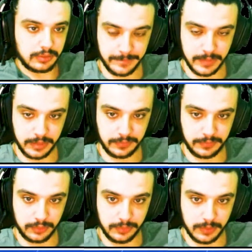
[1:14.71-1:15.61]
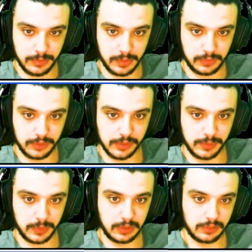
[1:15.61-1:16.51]
that form the boundaries
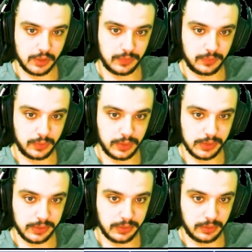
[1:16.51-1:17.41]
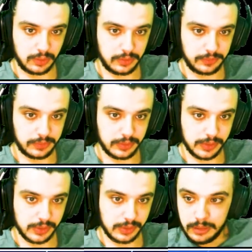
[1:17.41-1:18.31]
between large voids in the
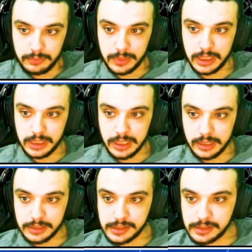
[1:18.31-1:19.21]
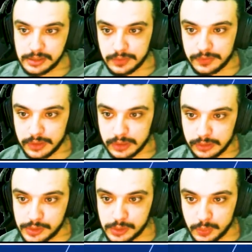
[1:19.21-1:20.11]
universe. Many galaxies are very
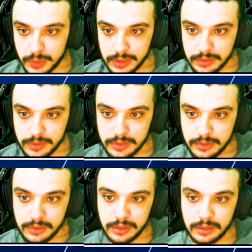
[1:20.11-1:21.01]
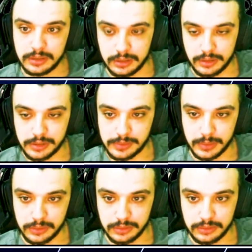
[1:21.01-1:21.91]
close to one another in
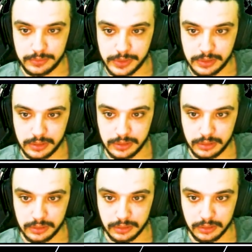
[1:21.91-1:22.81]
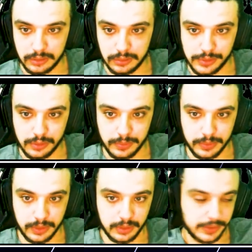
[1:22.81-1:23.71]
cosmic terms, are called
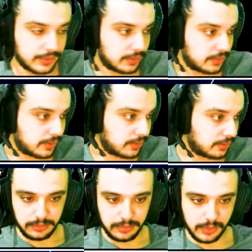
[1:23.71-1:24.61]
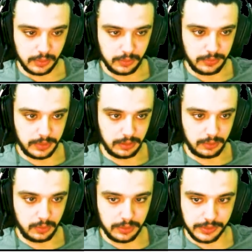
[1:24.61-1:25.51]
superclusters. So they are
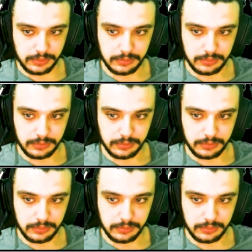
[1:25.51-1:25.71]
walls.